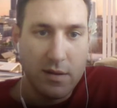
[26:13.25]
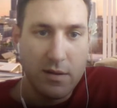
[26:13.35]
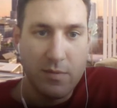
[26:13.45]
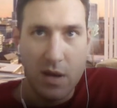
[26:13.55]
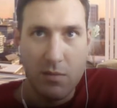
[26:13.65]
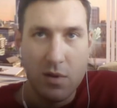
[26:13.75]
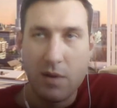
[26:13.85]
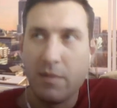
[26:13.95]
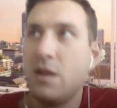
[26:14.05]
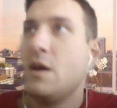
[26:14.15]
Pebble. I
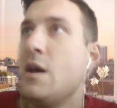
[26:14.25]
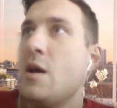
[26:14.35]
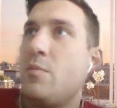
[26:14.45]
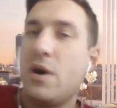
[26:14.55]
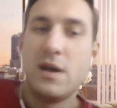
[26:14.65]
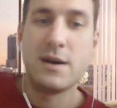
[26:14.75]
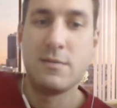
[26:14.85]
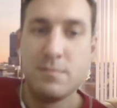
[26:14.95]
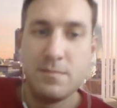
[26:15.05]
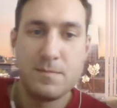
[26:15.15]
mean, but
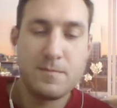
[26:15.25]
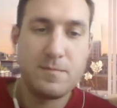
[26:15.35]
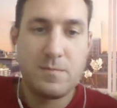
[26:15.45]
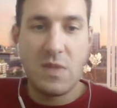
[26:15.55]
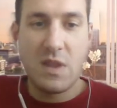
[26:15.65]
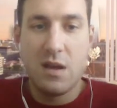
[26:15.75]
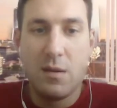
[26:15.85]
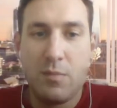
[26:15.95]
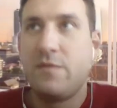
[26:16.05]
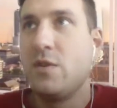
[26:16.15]

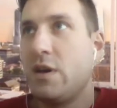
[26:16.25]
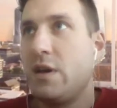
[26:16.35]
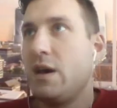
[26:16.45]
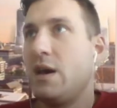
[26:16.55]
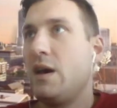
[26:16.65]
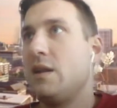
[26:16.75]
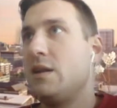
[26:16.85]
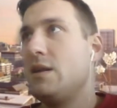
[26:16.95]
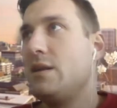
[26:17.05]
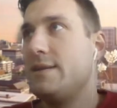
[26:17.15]
if you look at
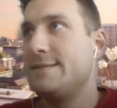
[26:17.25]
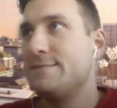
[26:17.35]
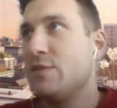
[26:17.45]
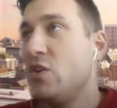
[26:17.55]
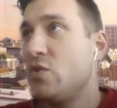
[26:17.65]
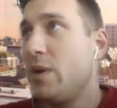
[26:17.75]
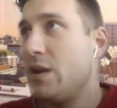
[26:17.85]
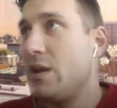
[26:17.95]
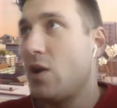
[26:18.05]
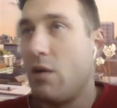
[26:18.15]
Leishman,
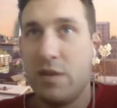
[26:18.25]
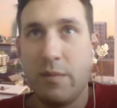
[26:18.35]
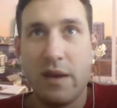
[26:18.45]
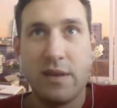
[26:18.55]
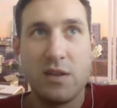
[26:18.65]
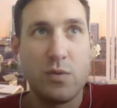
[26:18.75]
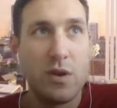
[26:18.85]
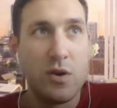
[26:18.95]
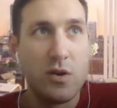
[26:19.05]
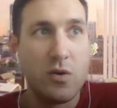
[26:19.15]
he obviously makes sense with the
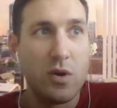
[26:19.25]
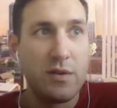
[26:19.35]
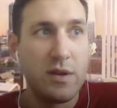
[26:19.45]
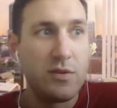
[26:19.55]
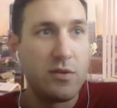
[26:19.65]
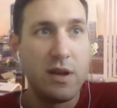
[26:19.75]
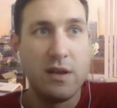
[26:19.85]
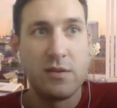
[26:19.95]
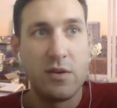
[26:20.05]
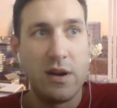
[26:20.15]
good course history.
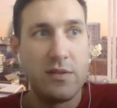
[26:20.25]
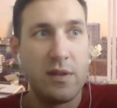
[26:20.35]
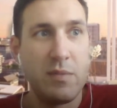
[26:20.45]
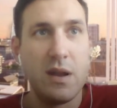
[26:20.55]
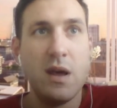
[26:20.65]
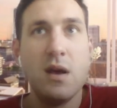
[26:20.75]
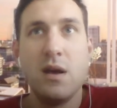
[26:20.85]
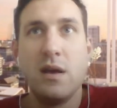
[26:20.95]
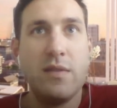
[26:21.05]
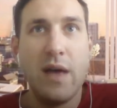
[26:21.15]
He's a great, but
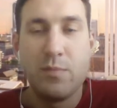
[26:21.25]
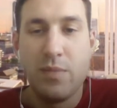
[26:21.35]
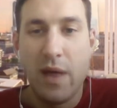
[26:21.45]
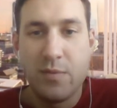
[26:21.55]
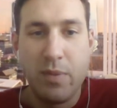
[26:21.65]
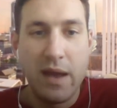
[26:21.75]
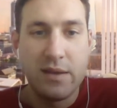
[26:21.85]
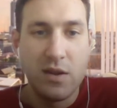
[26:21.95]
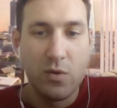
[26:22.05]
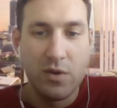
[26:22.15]
that's baked
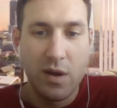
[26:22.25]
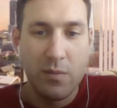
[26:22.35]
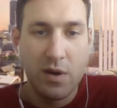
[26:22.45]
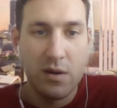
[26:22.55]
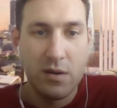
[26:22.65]
into his number.